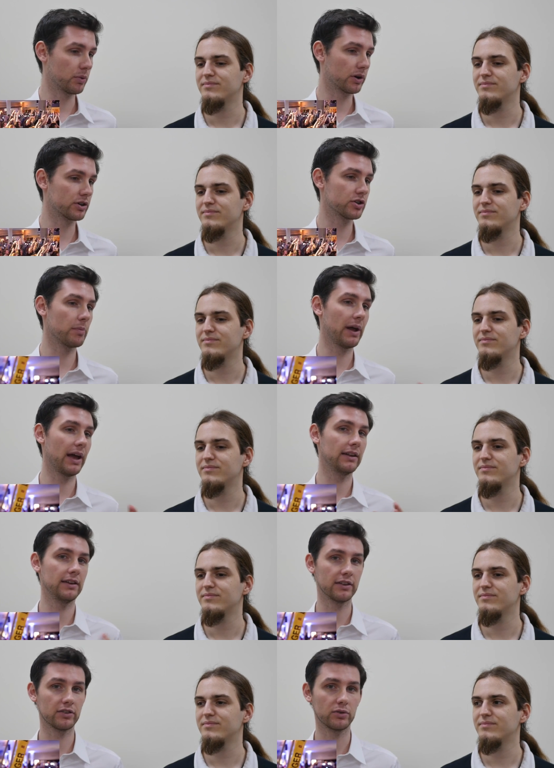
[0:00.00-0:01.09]
Speaker 1: workshop and
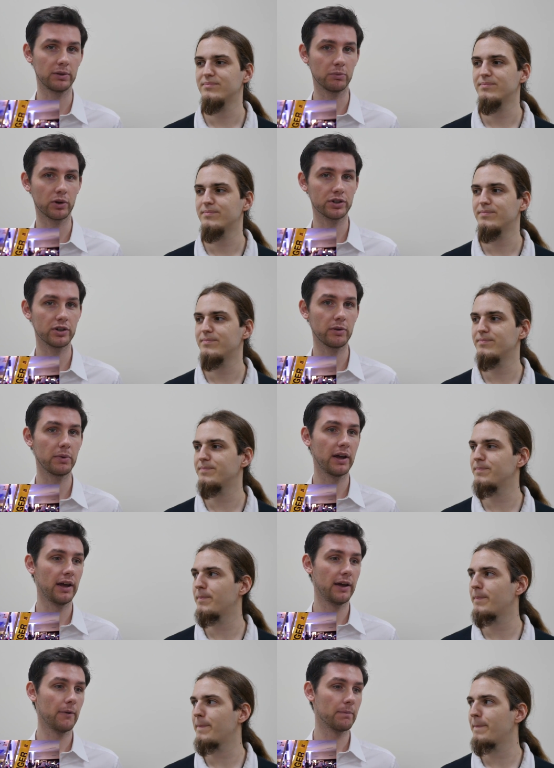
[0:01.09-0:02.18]
the extreme workshop
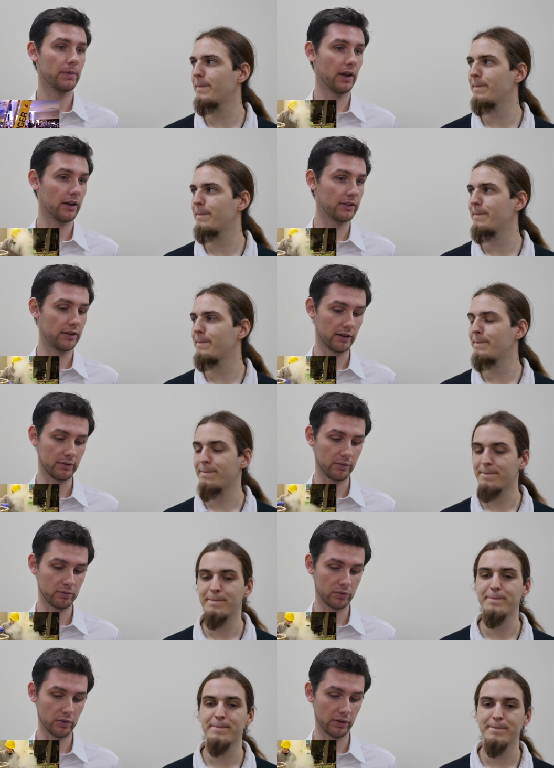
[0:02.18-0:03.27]
uh, the
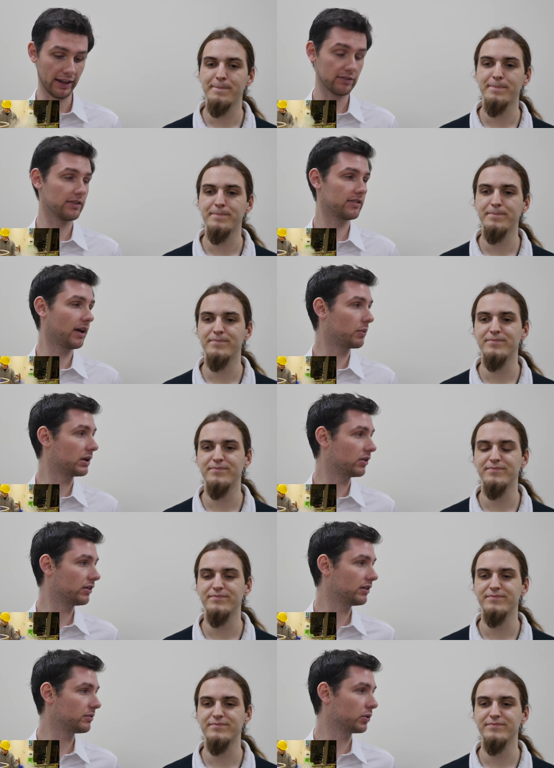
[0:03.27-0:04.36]
lessons that we
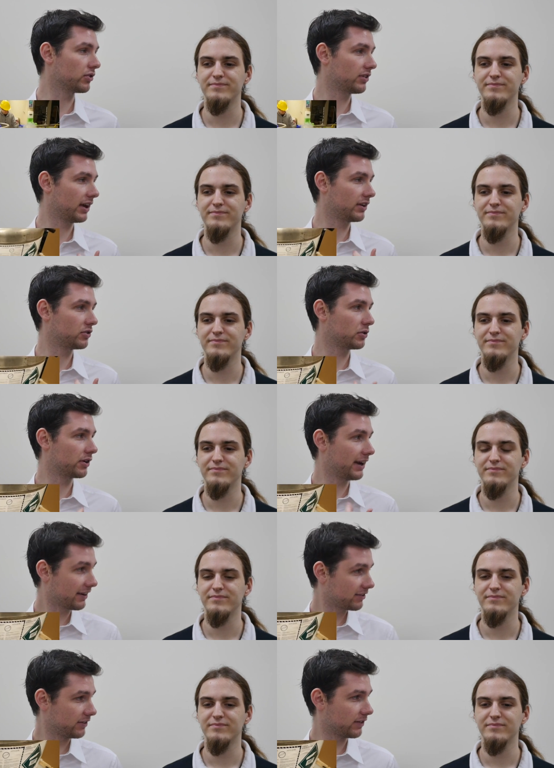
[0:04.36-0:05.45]
learned we'll take to our
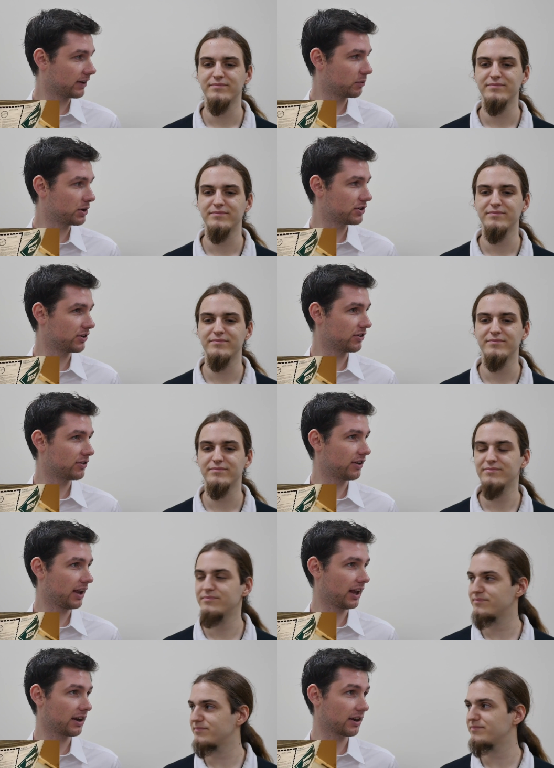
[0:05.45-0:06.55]
next event, which is
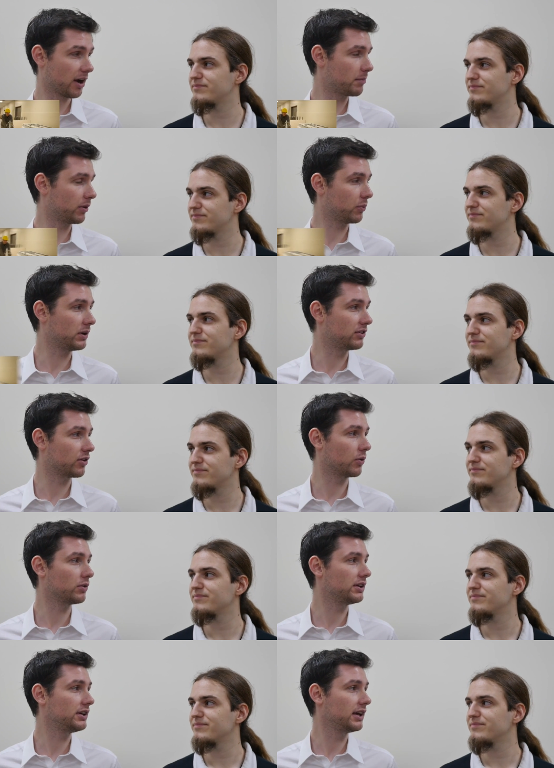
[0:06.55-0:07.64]
in a couple of weeks
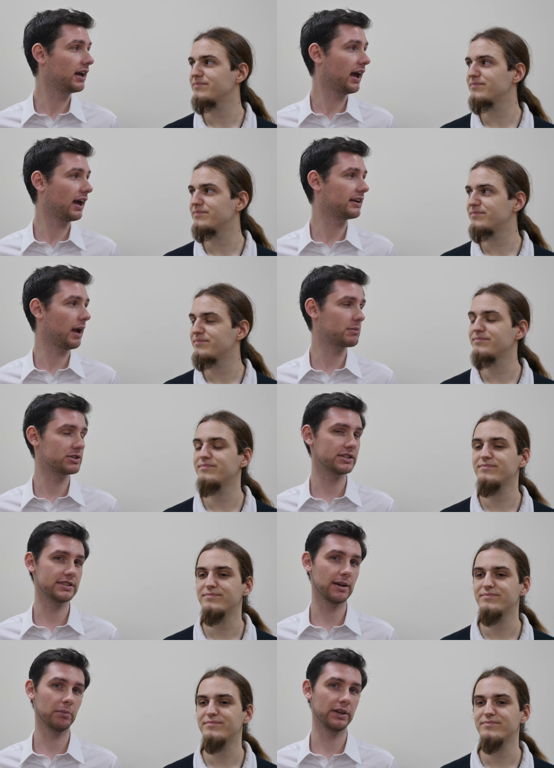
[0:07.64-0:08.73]
only at Gamers
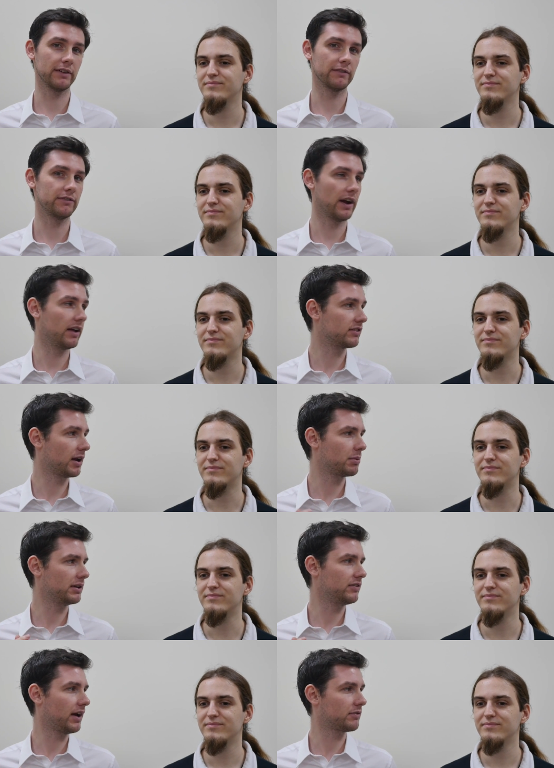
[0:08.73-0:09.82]
Assembly in France. And I
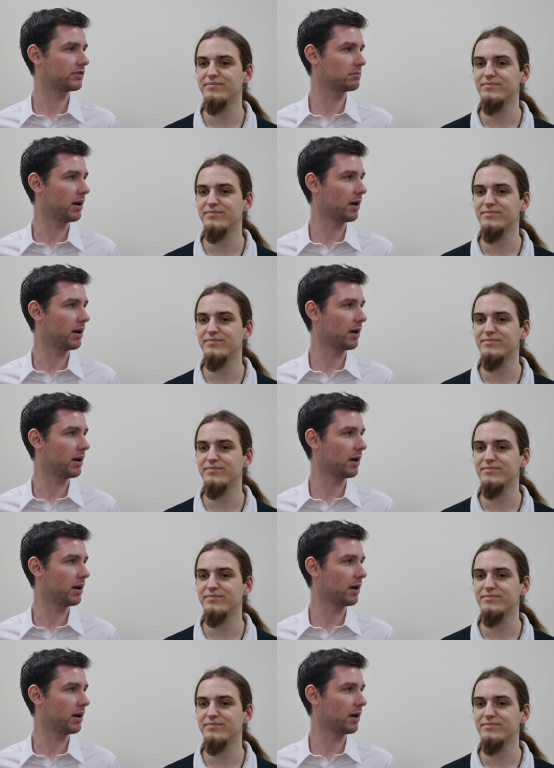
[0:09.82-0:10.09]
believe you have some